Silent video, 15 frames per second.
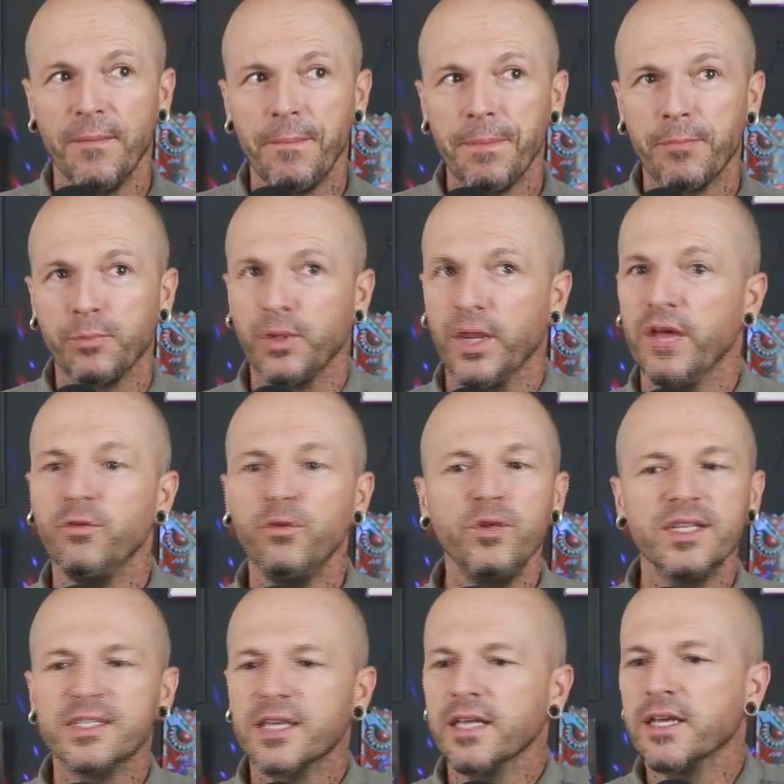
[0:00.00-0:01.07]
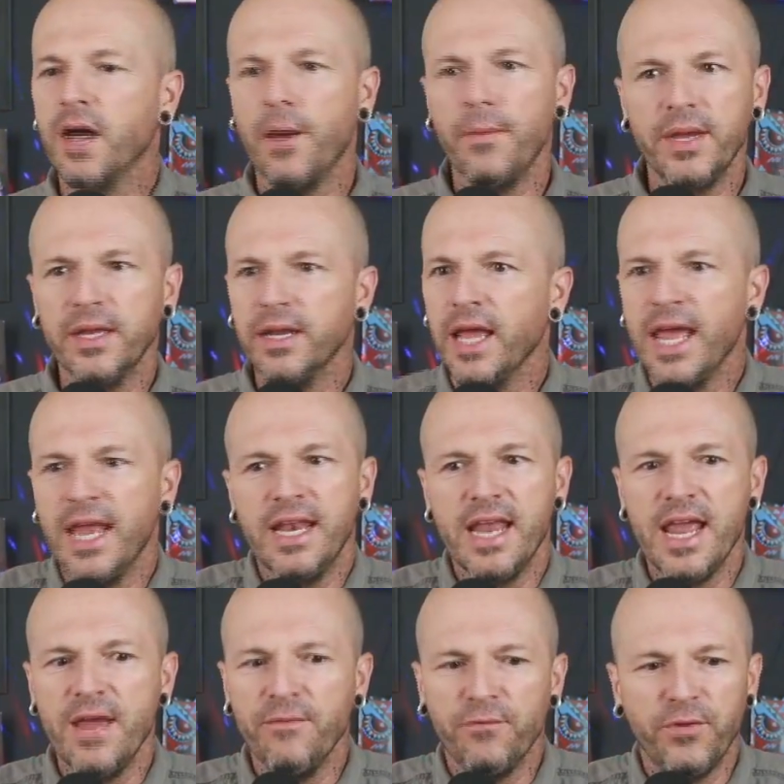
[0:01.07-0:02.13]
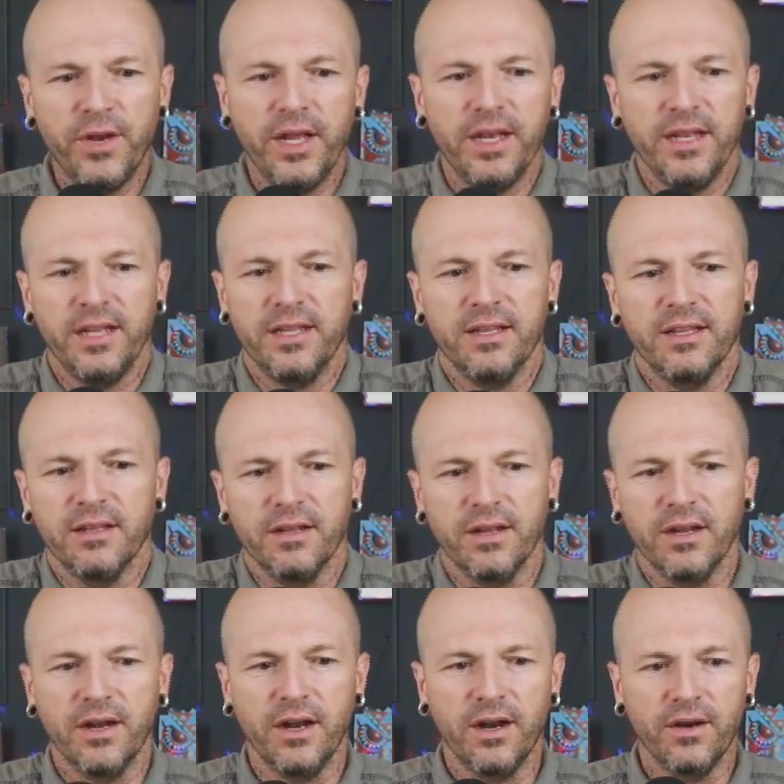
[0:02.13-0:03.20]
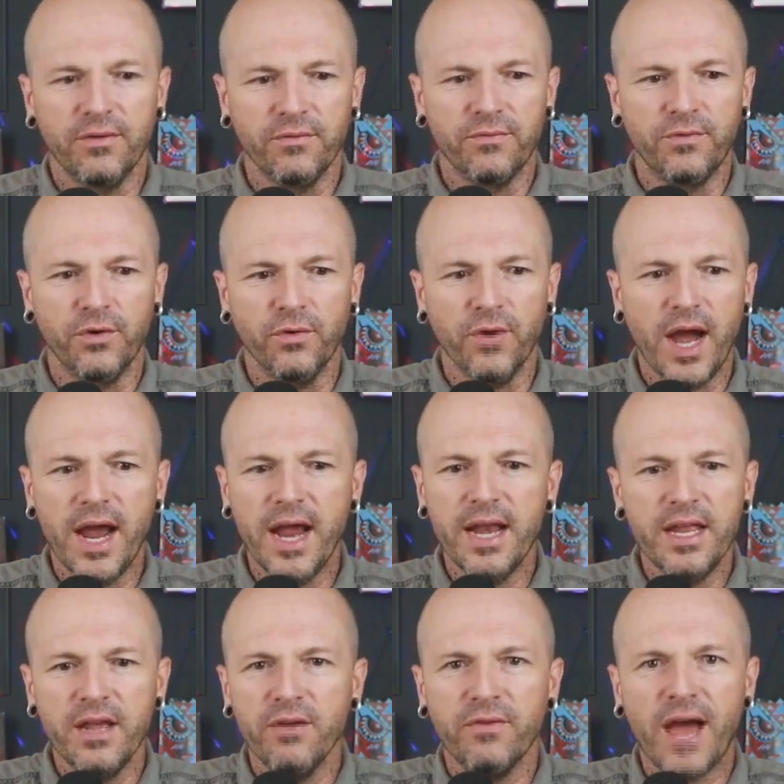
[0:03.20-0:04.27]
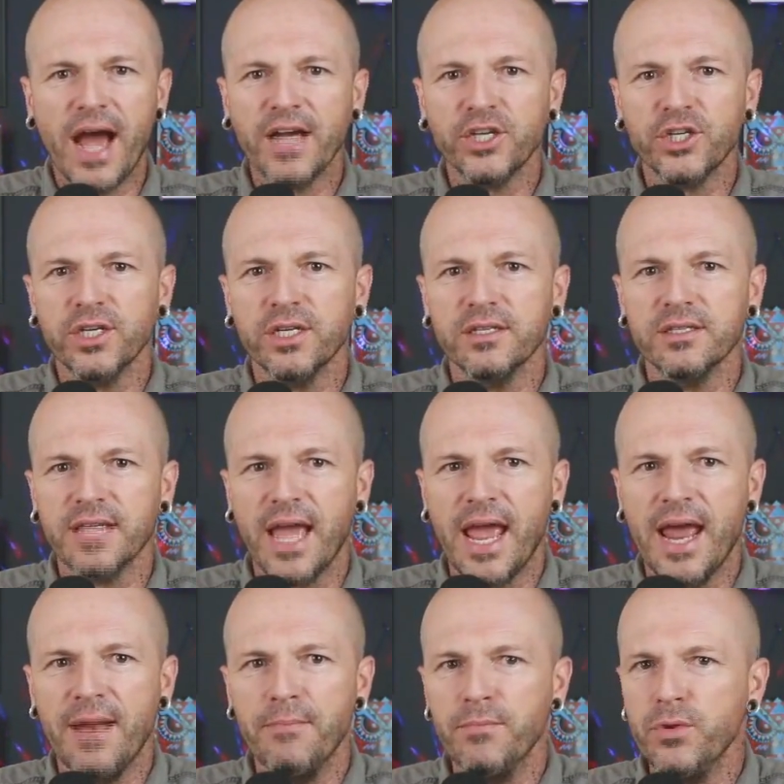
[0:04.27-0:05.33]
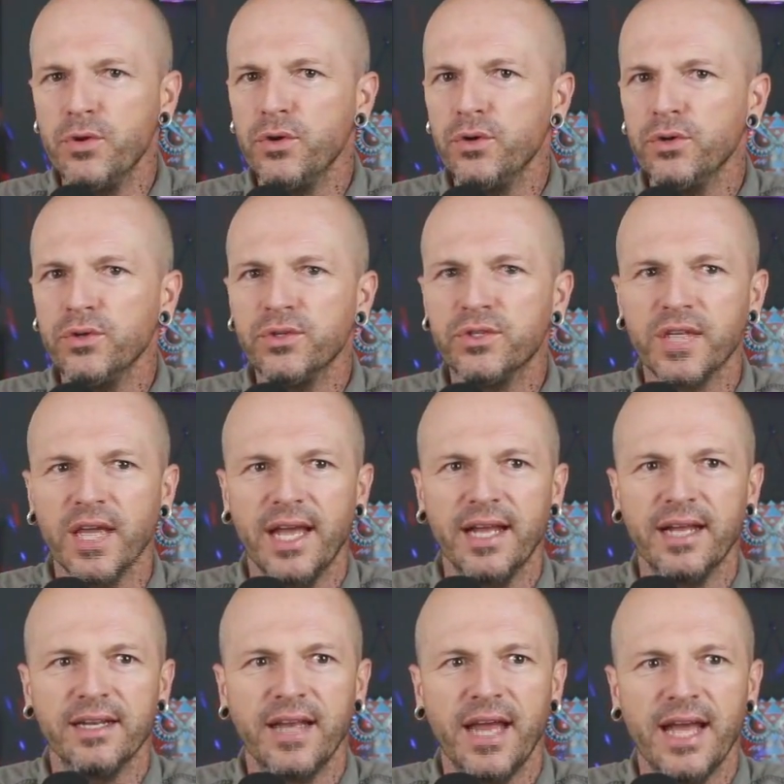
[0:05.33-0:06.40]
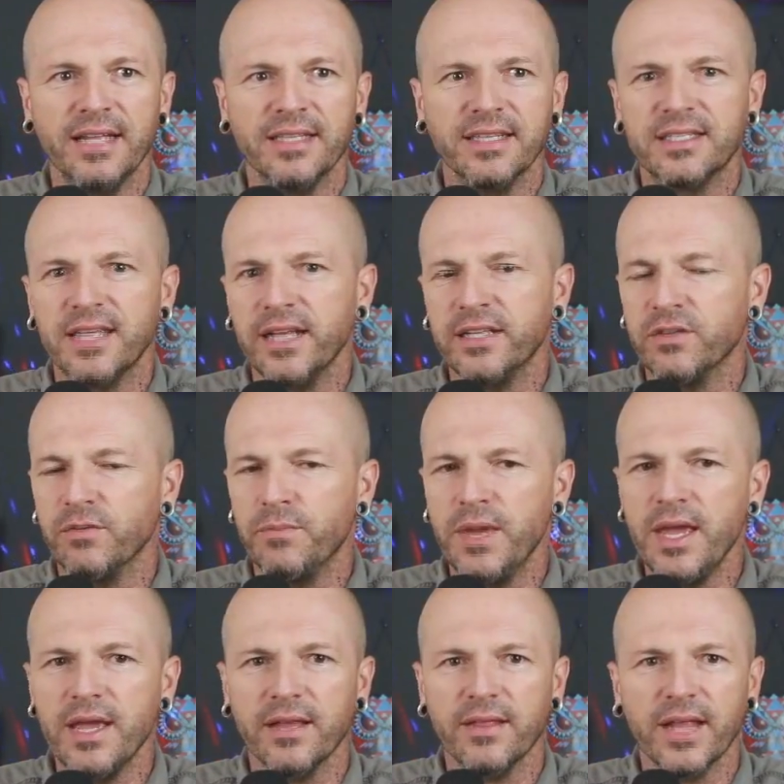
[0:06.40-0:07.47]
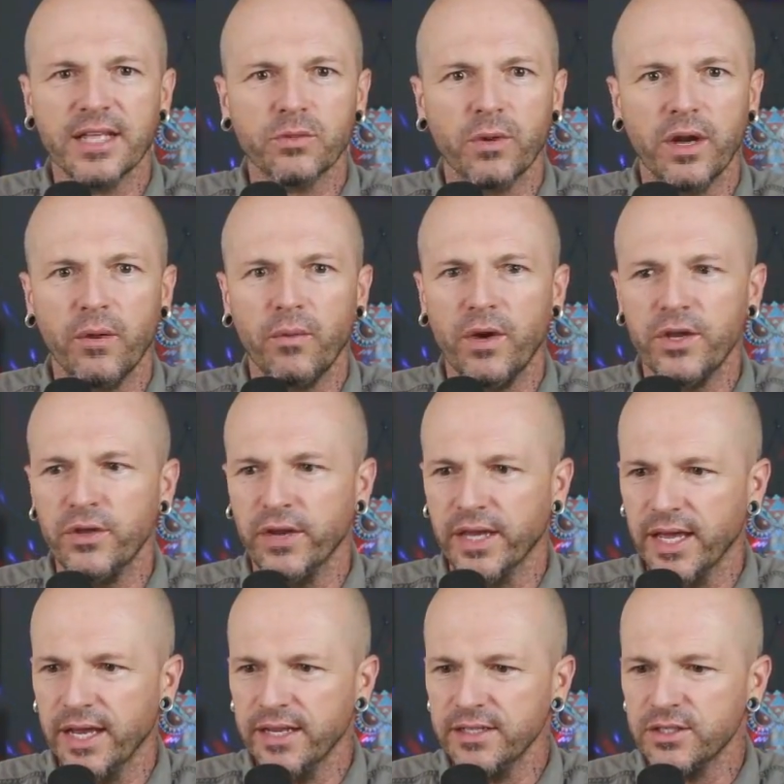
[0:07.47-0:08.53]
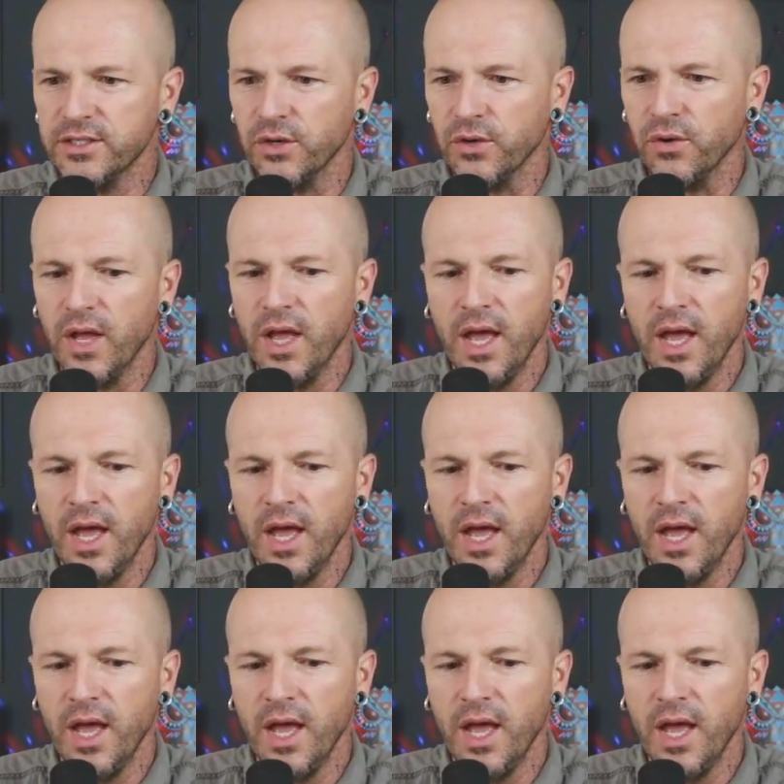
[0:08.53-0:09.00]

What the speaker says: Playfulness can come in an infinite variety of actions and moods and states of being, and that's what I want you to get into.